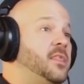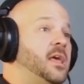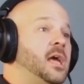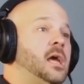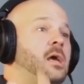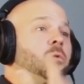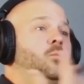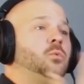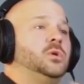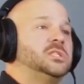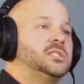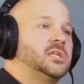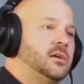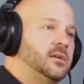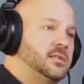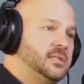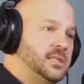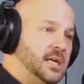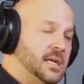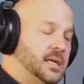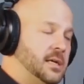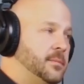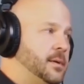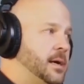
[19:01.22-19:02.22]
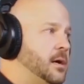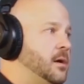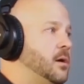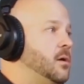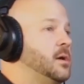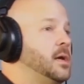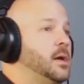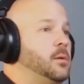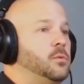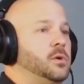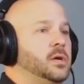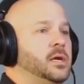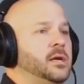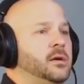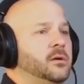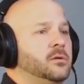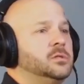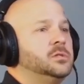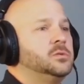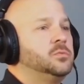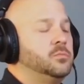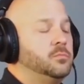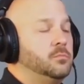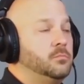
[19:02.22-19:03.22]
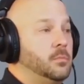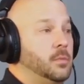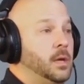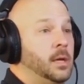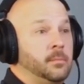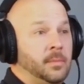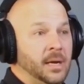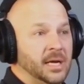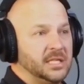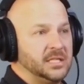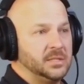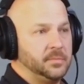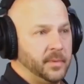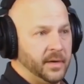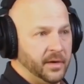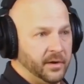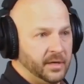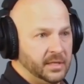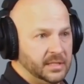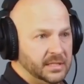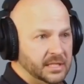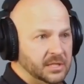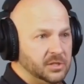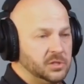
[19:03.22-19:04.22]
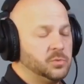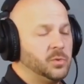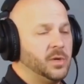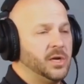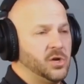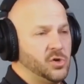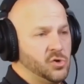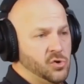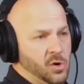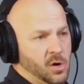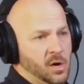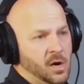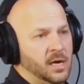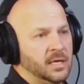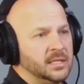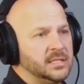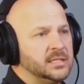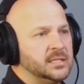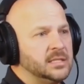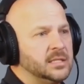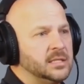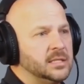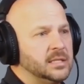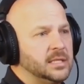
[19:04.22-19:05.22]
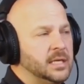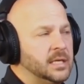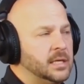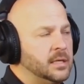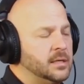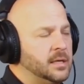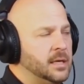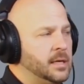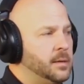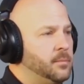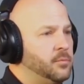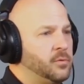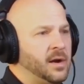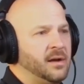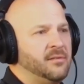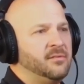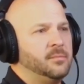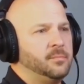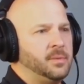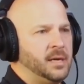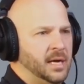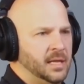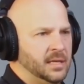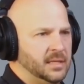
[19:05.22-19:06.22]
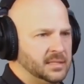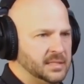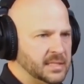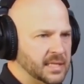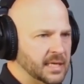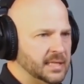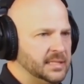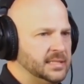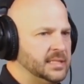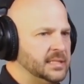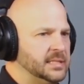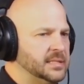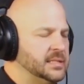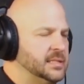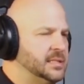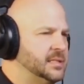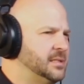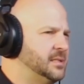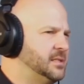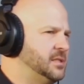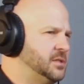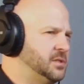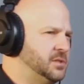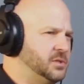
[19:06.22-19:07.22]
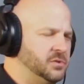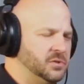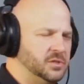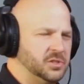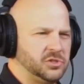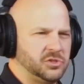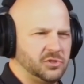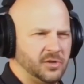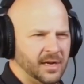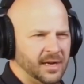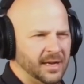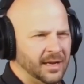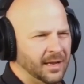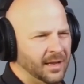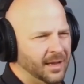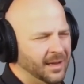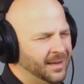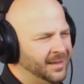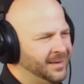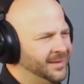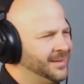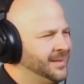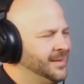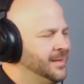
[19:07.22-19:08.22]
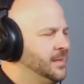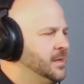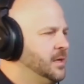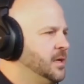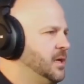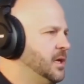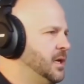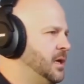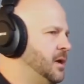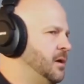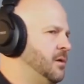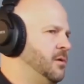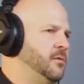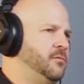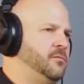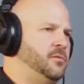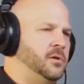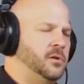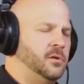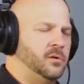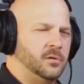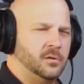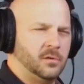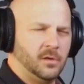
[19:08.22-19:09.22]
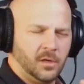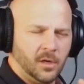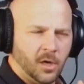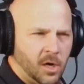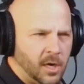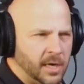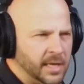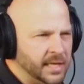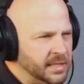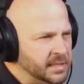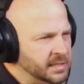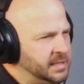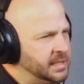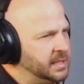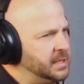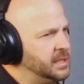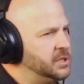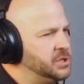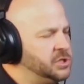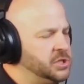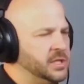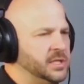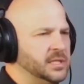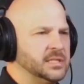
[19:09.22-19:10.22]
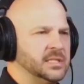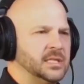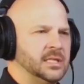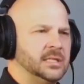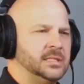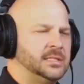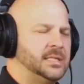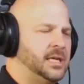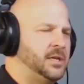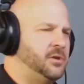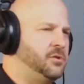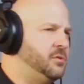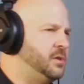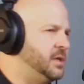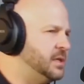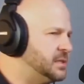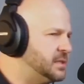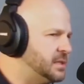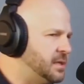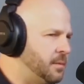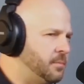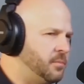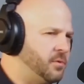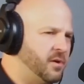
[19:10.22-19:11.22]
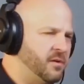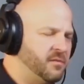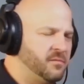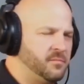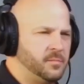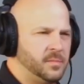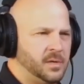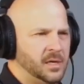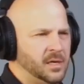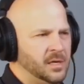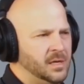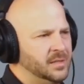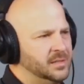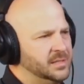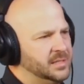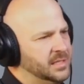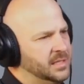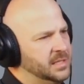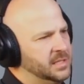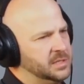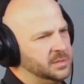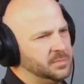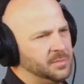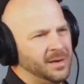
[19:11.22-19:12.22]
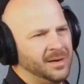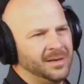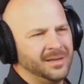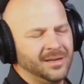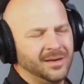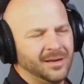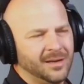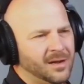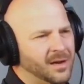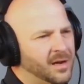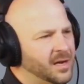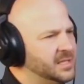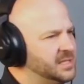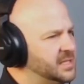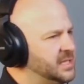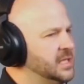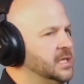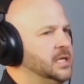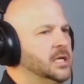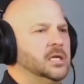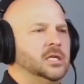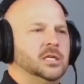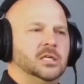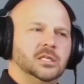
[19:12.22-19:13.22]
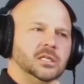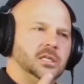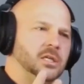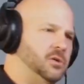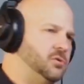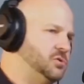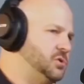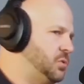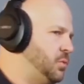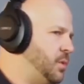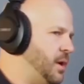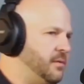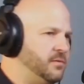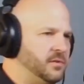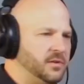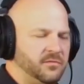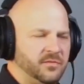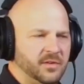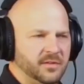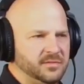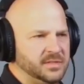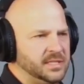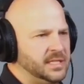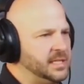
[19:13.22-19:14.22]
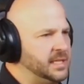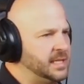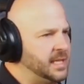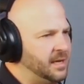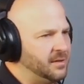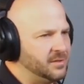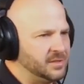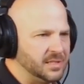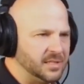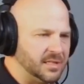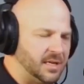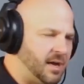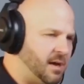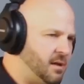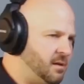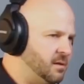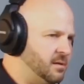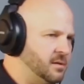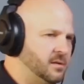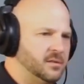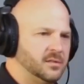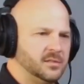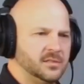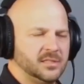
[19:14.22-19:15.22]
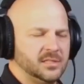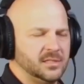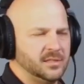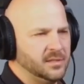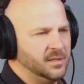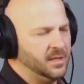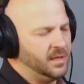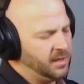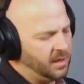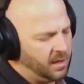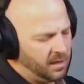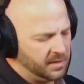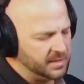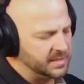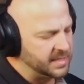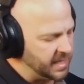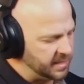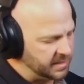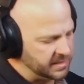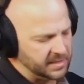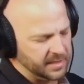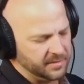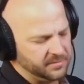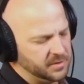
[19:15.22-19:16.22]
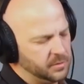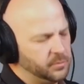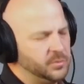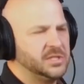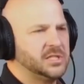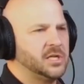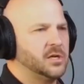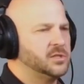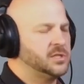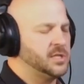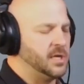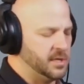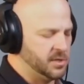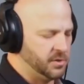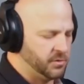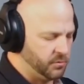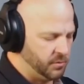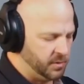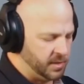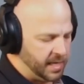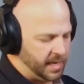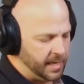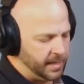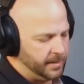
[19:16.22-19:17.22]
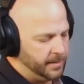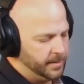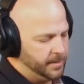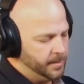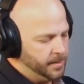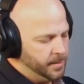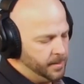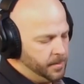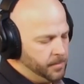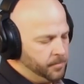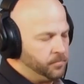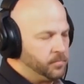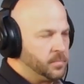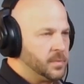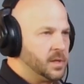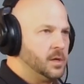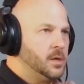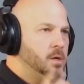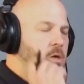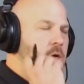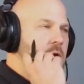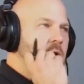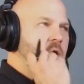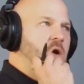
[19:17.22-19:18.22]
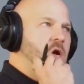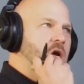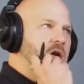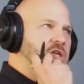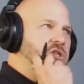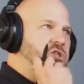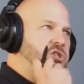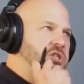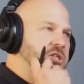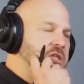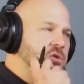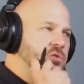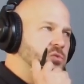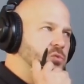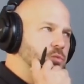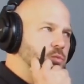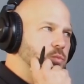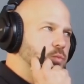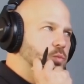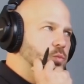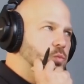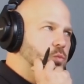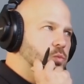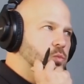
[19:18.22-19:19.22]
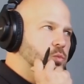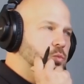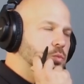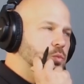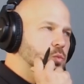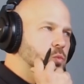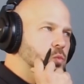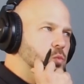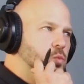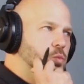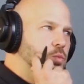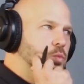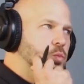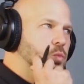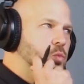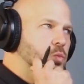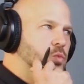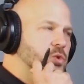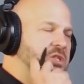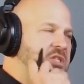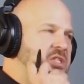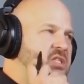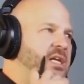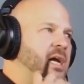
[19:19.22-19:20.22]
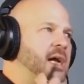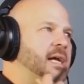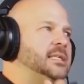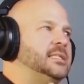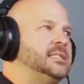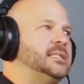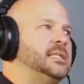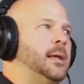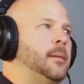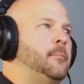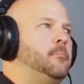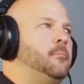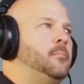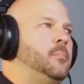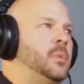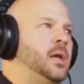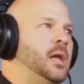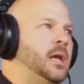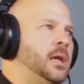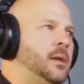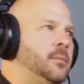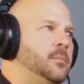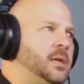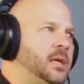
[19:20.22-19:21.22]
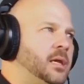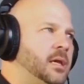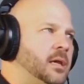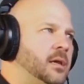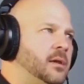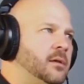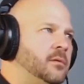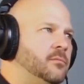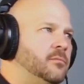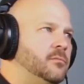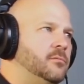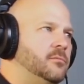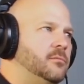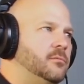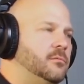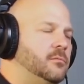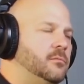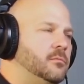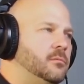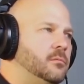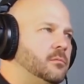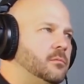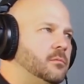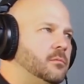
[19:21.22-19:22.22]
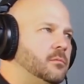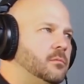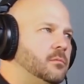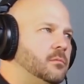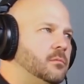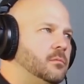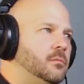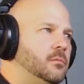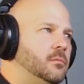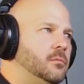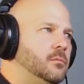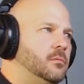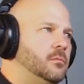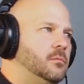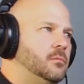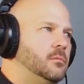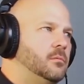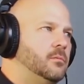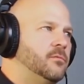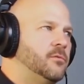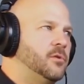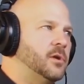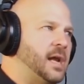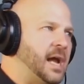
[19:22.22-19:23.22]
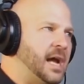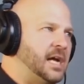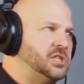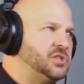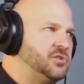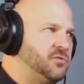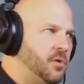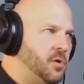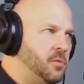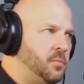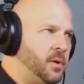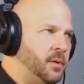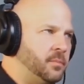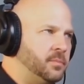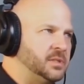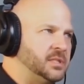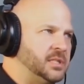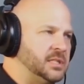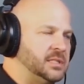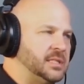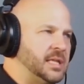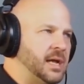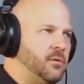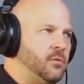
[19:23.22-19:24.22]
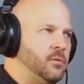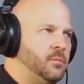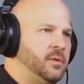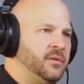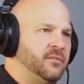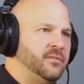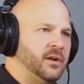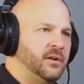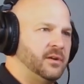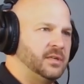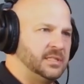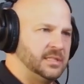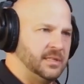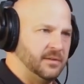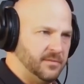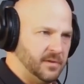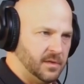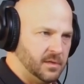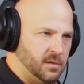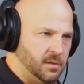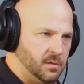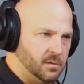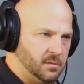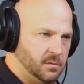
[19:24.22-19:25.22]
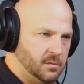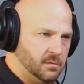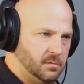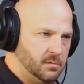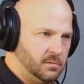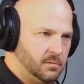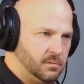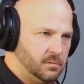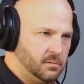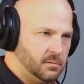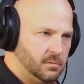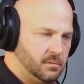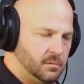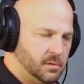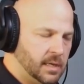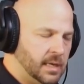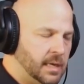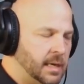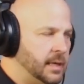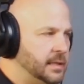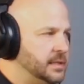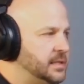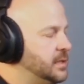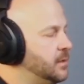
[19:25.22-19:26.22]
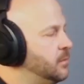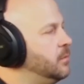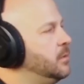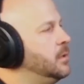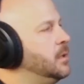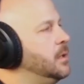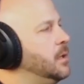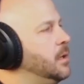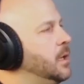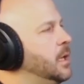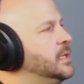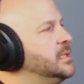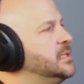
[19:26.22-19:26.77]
Then we started talking about, okay, well, in my experience, here's what it costs to get a private pilot's license and to do the training. And, if you're on it and diligent, it's going to take you this number of months, and it's probably going to cost, $12,000 to $15,000 and all this kind of stuff. So we start talking through that. And she decides that maybe for cash flow purposes, that would be very difficult. And I said, well,